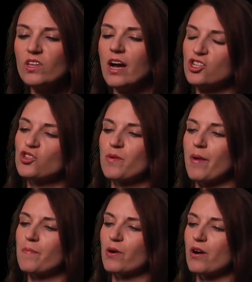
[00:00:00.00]
I just
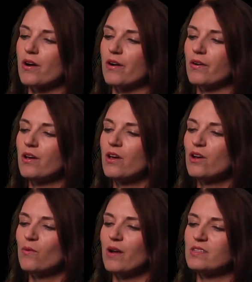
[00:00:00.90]
remember
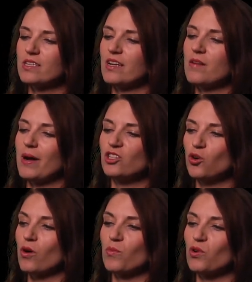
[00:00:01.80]
when I was sitting in my
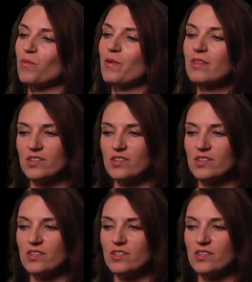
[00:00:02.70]
dorm room,